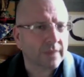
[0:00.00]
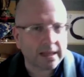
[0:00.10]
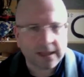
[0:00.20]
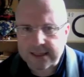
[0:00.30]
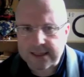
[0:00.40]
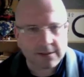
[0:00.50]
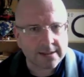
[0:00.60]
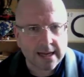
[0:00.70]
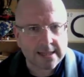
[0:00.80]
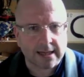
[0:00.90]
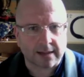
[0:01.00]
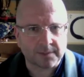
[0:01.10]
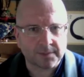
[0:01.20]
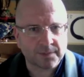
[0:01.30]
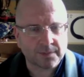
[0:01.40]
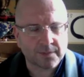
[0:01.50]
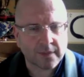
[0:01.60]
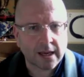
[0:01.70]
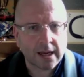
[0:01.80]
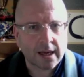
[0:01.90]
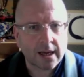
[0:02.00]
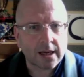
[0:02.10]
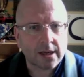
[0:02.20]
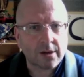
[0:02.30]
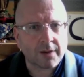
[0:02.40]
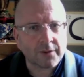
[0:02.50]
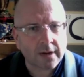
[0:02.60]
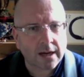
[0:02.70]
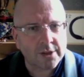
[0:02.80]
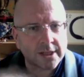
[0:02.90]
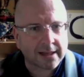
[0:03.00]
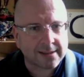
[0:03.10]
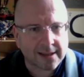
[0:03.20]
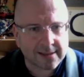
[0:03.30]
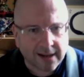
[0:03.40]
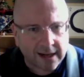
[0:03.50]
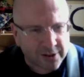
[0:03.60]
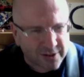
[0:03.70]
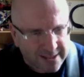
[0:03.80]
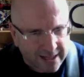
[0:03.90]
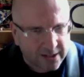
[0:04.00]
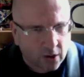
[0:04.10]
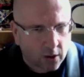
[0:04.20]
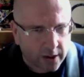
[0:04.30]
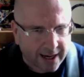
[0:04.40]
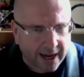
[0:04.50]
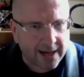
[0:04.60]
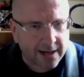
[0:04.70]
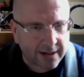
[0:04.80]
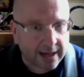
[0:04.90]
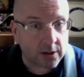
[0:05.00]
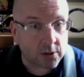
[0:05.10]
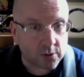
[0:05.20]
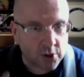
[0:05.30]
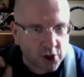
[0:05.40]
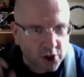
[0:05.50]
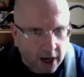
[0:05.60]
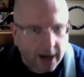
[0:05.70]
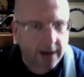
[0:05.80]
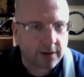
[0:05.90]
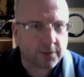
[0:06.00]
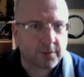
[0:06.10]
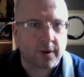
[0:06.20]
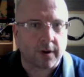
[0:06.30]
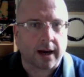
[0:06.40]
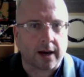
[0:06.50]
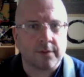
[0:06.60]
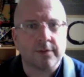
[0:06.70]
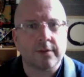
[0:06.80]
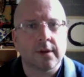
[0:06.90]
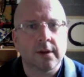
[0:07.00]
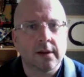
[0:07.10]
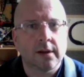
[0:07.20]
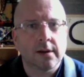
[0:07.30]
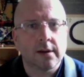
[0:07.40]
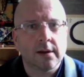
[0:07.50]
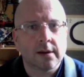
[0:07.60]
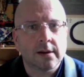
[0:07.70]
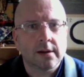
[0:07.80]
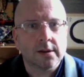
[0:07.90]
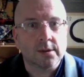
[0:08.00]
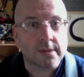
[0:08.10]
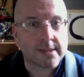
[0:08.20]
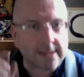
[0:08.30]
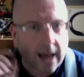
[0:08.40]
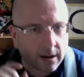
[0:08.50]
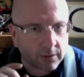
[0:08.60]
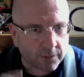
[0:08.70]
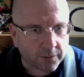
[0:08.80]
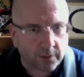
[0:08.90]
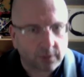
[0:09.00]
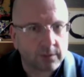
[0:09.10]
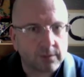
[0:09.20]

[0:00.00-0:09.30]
that's not Zazen. You have to allow Shikantaza, I just said again and again, to shine through your life, to sound through.